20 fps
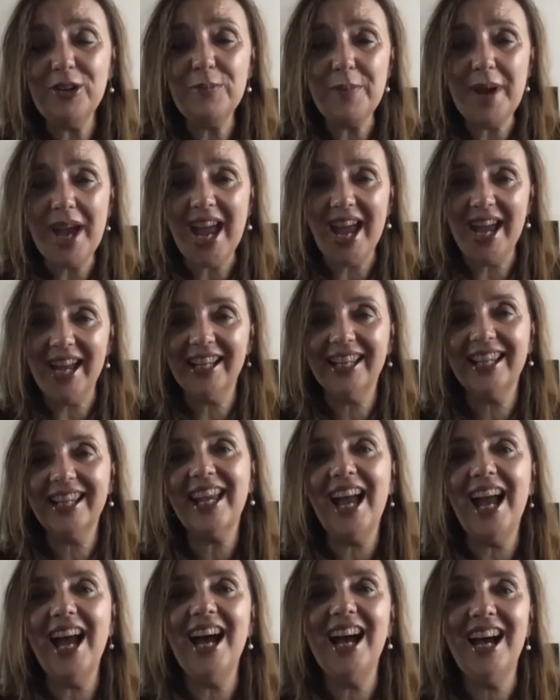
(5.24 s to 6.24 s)
back.
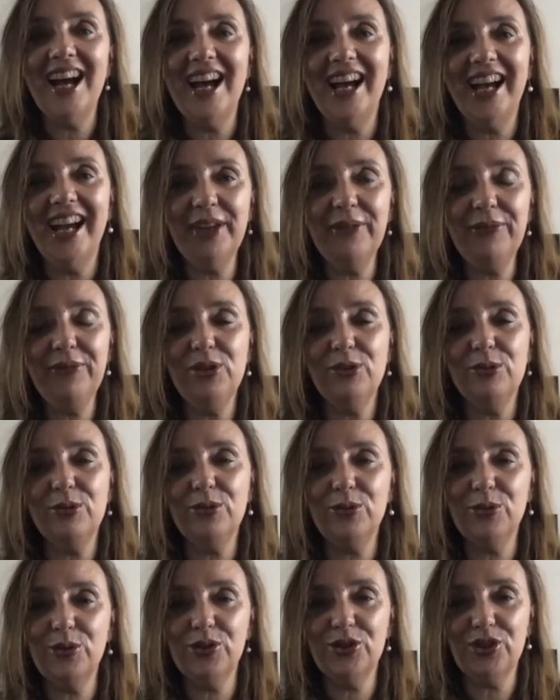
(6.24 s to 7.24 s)
If
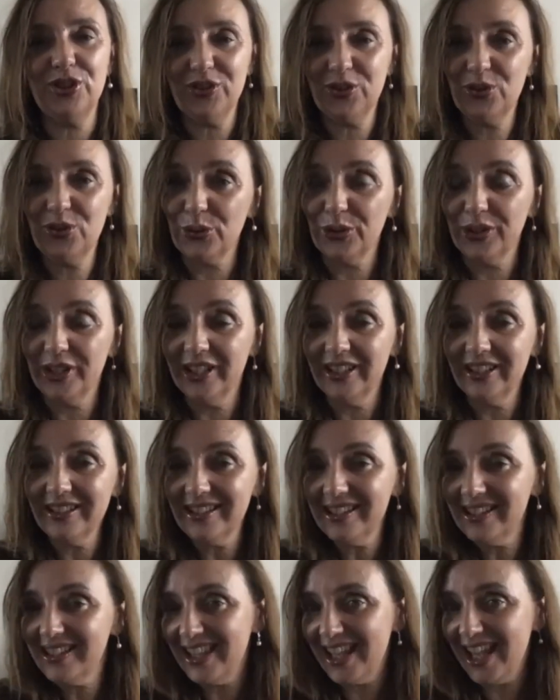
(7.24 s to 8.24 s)
you're just joining
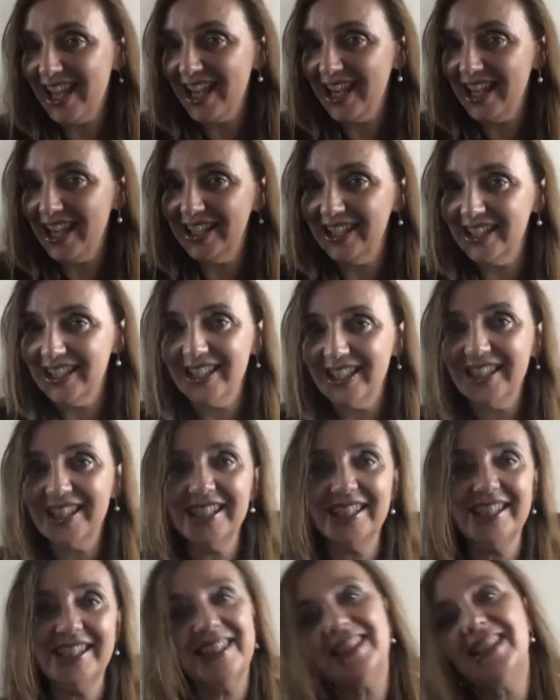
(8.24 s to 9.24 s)
us, then
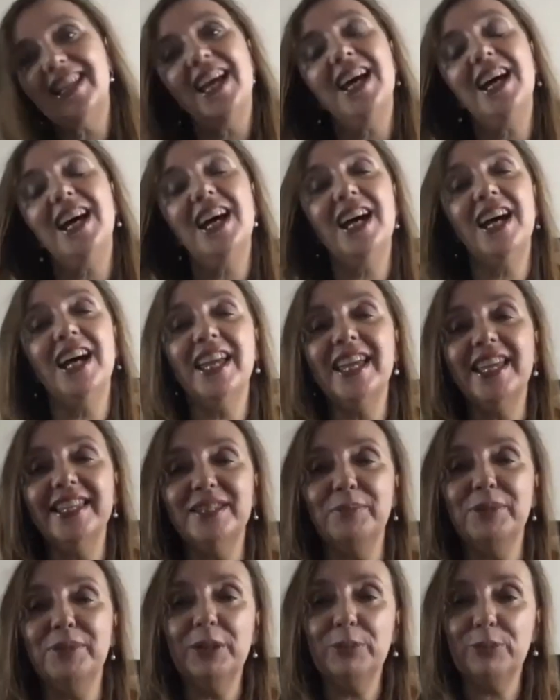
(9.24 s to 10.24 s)
this is
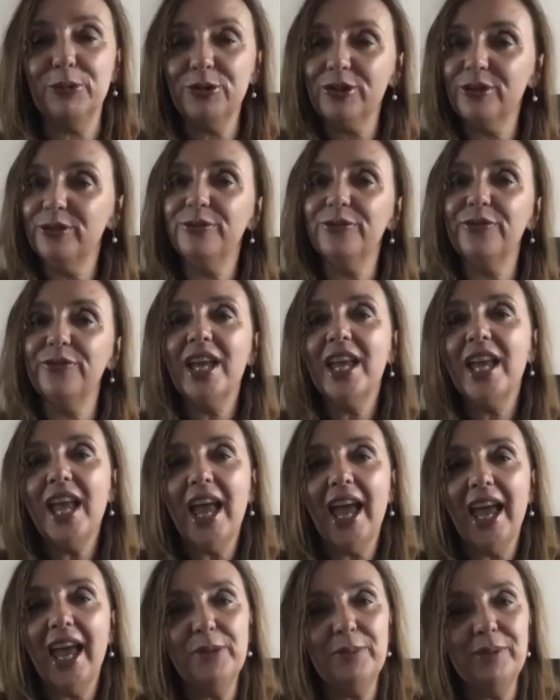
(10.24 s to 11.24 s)
Amelia Brooke of
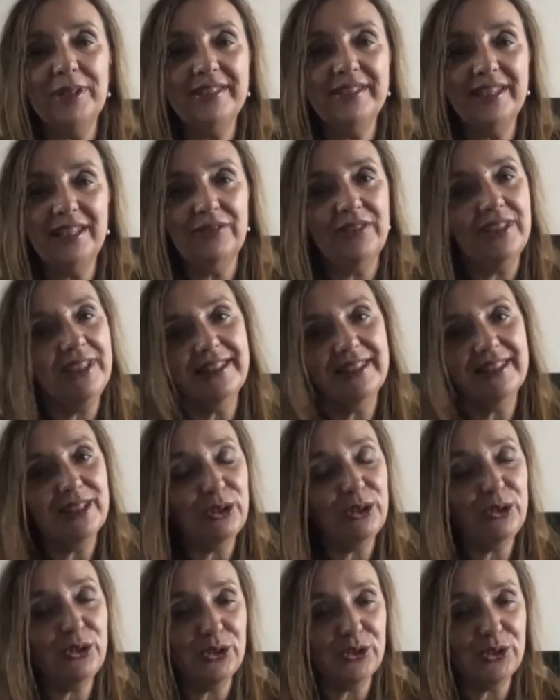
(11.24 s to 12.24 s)

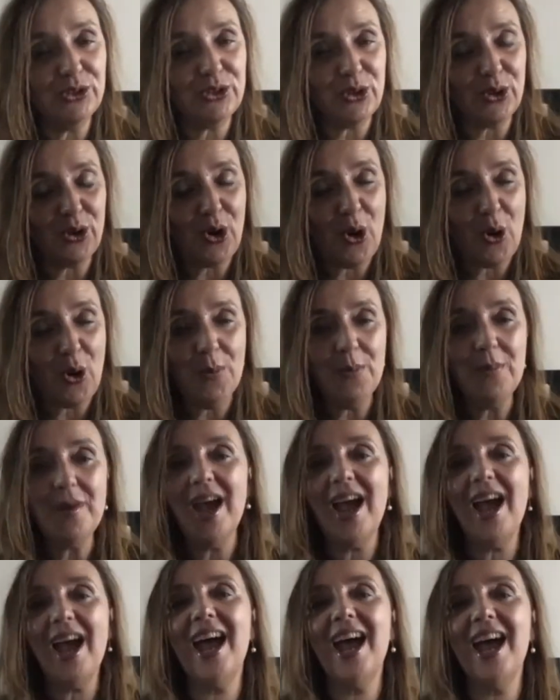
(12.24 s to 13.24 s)
ABCBsolutions.com,
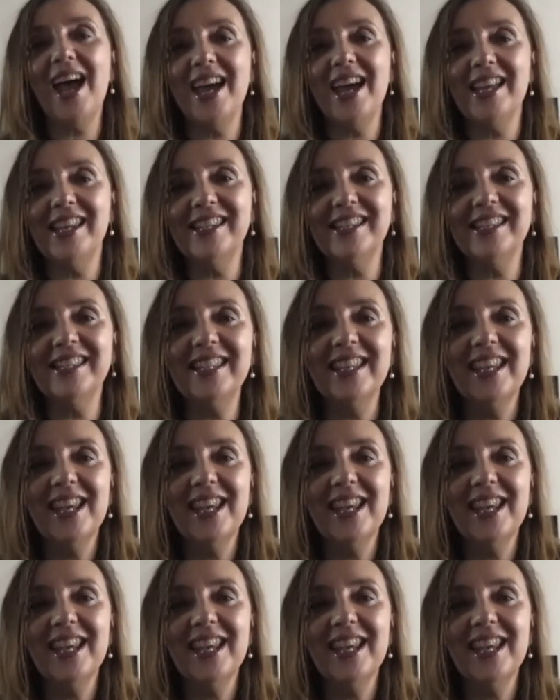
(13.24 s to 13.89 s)
and